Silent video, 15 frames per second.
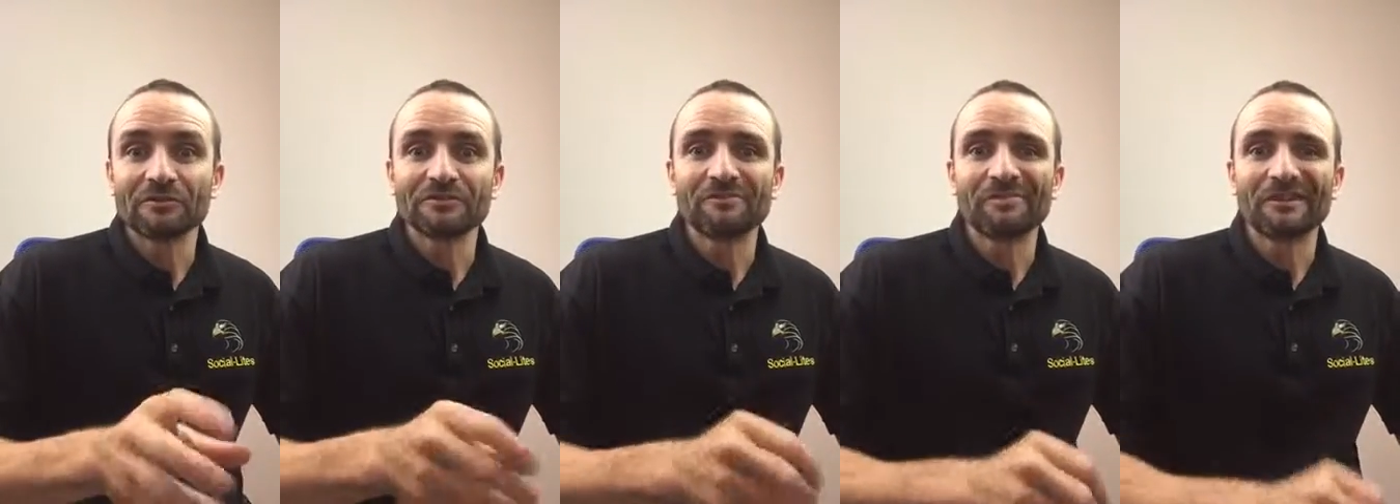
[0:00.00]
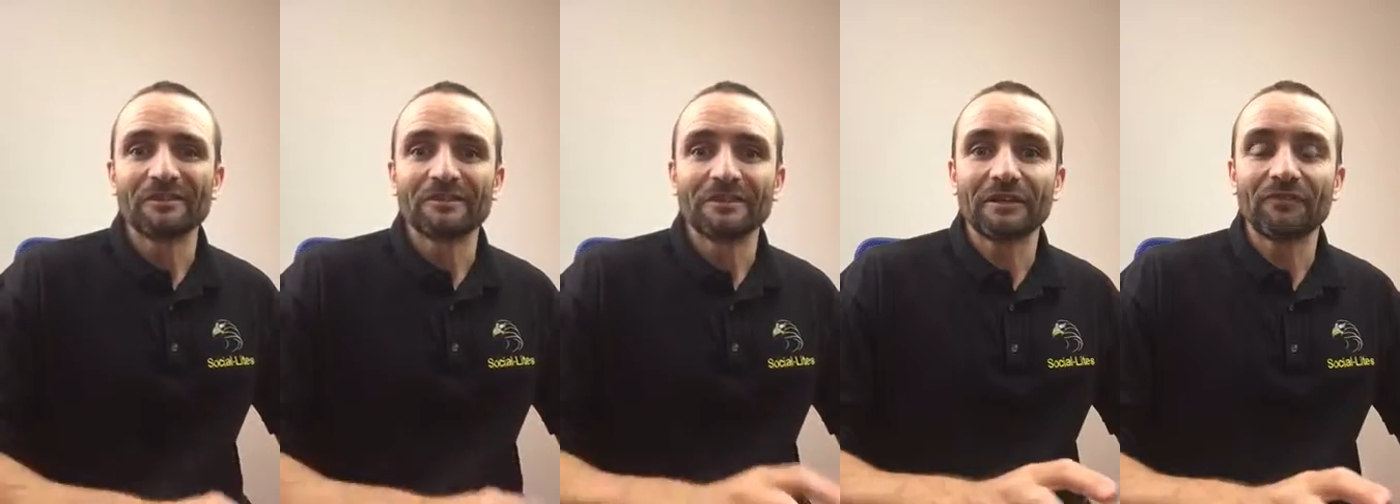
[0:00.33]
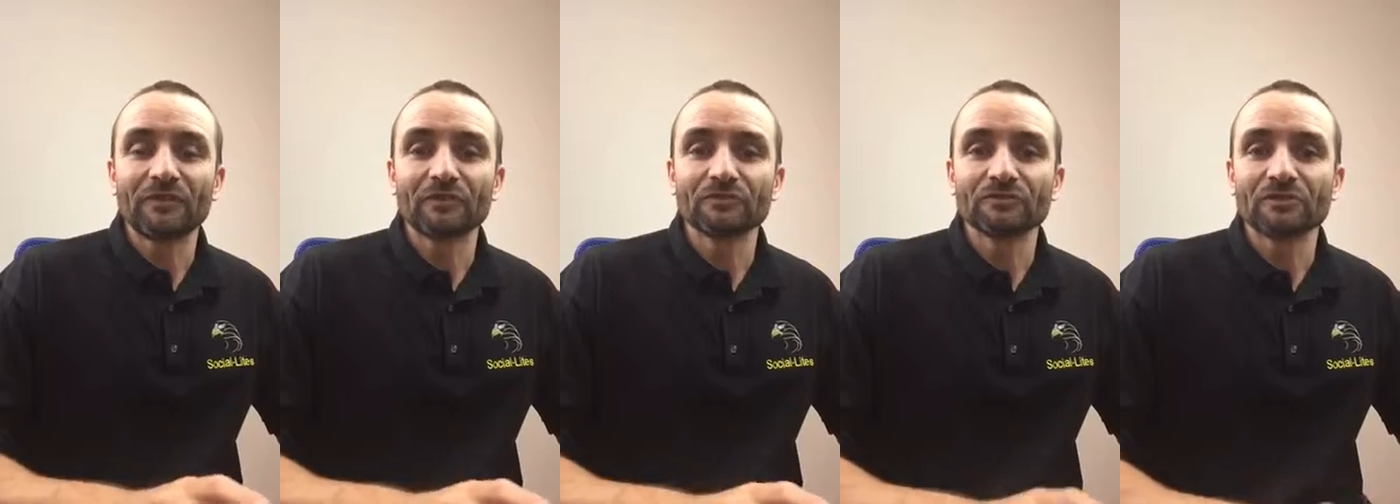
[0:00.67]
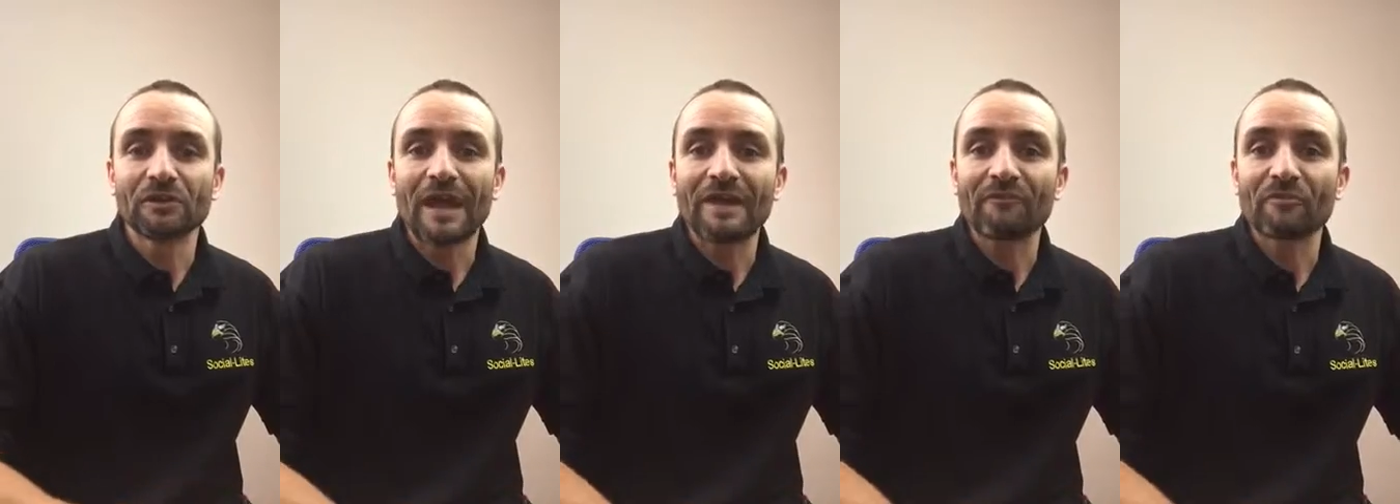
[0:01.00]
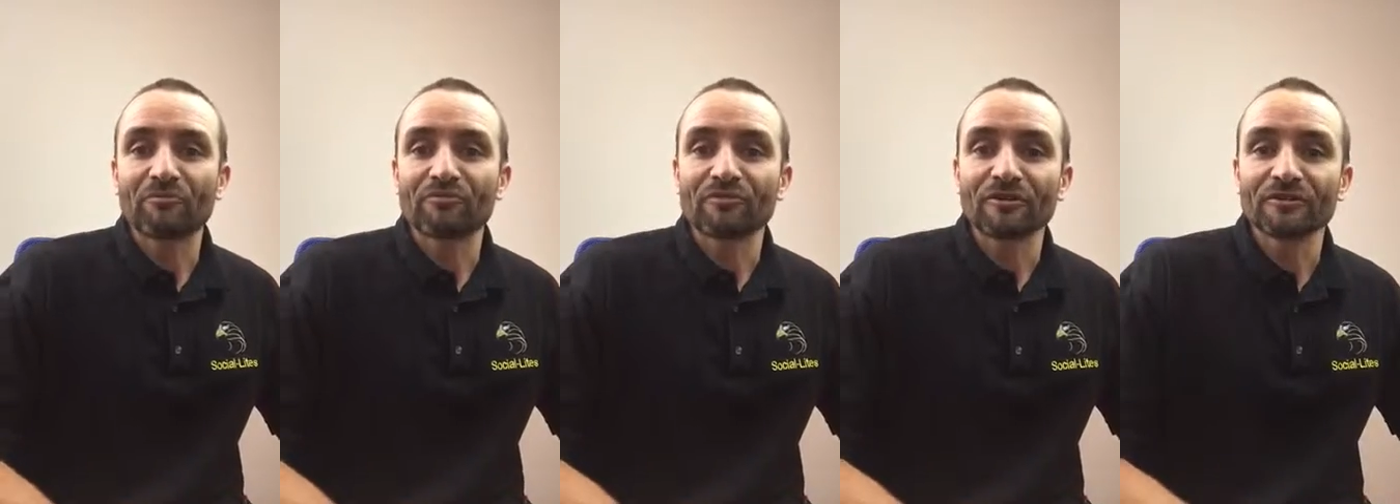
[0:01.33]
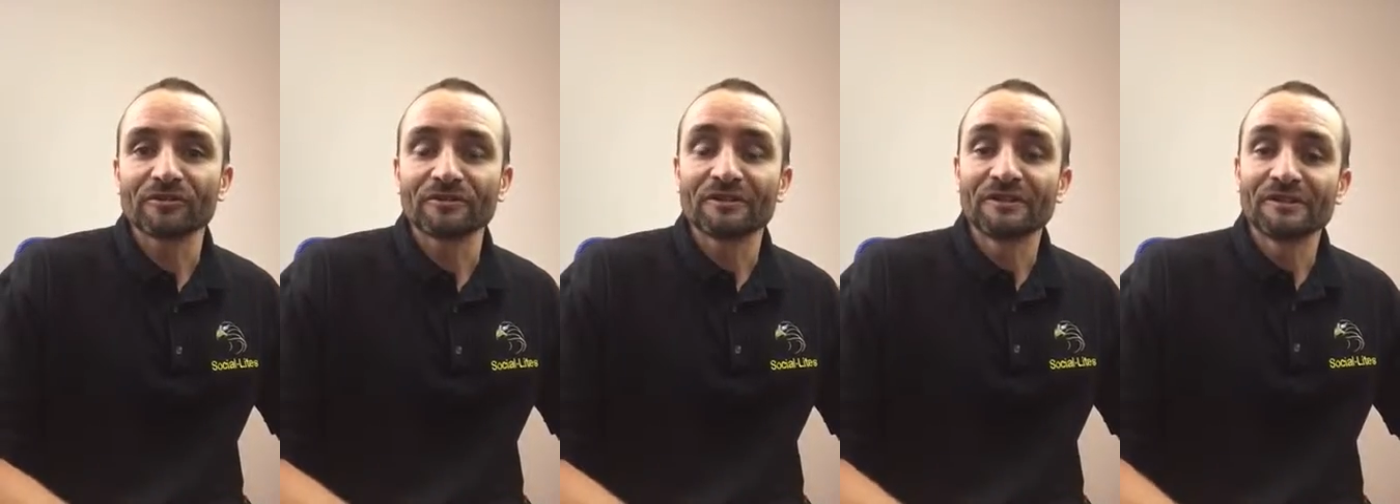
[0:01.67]
it's a bit of difficult to have a
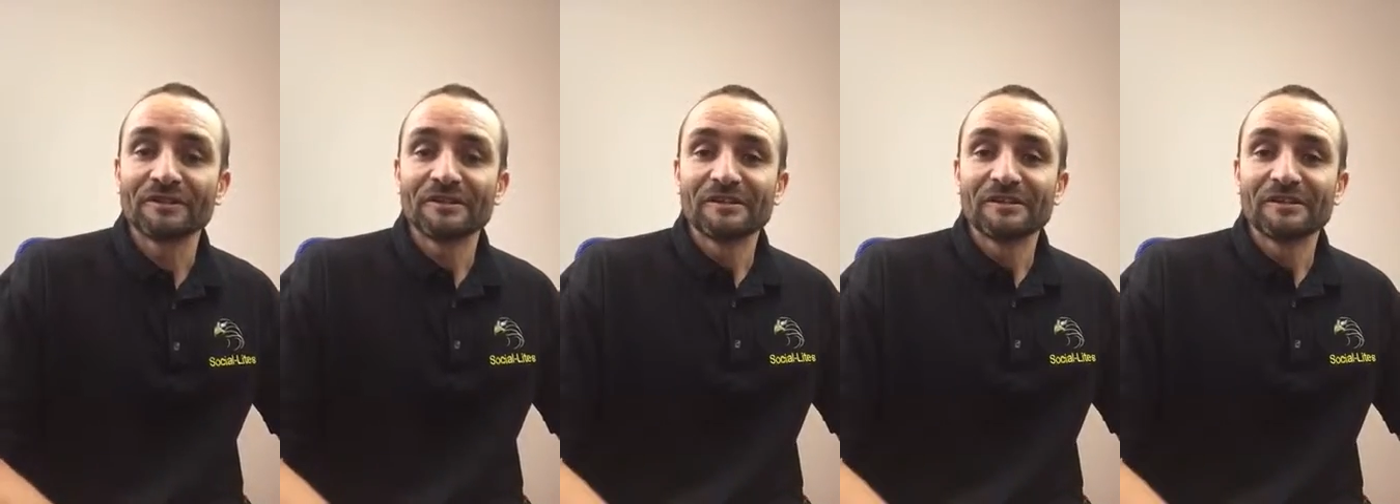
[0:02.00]
product.